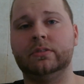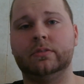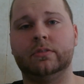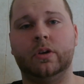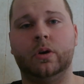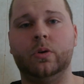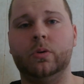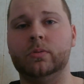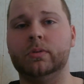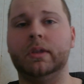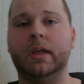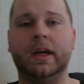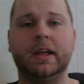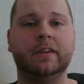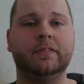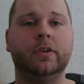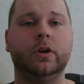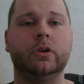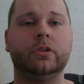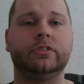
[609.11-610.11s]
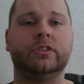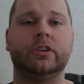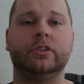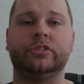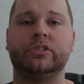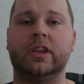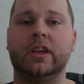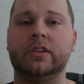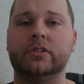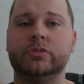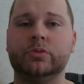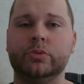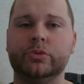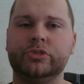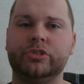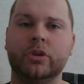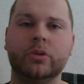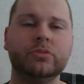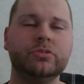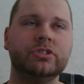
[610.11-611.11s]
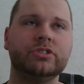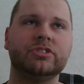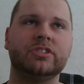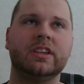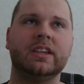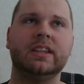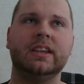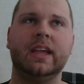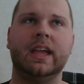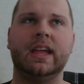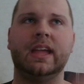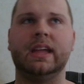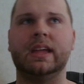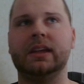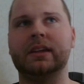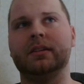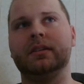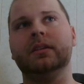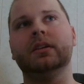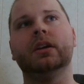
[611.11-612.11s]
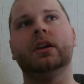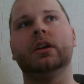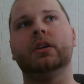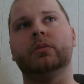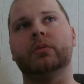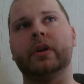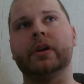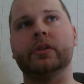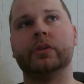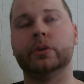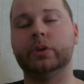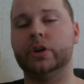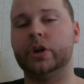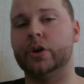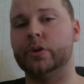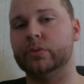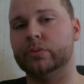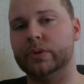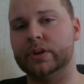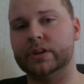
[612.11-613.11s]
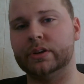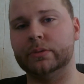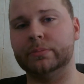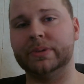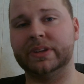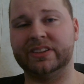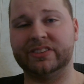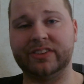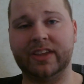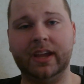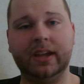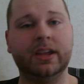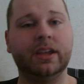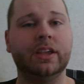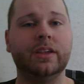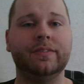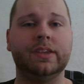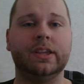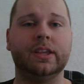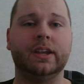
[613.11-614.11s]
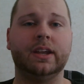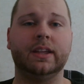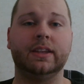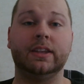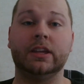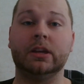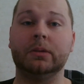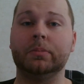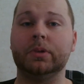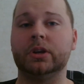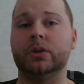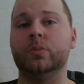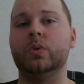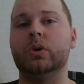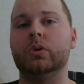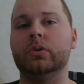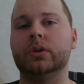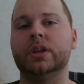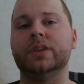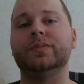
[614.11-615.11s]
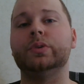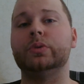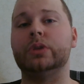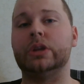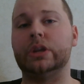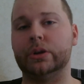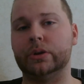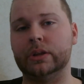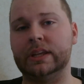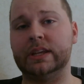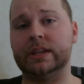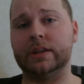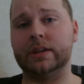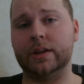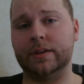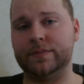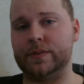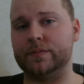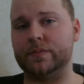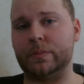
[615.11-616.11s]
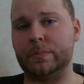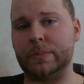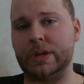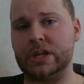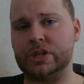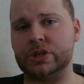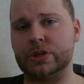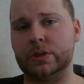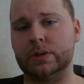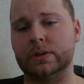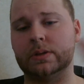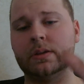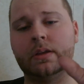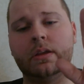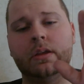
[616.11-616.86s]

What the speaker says: the whole line of Autel scan tools, don't just get a regular code reader, because that can give you an idea, but it won't give you nearly enough information.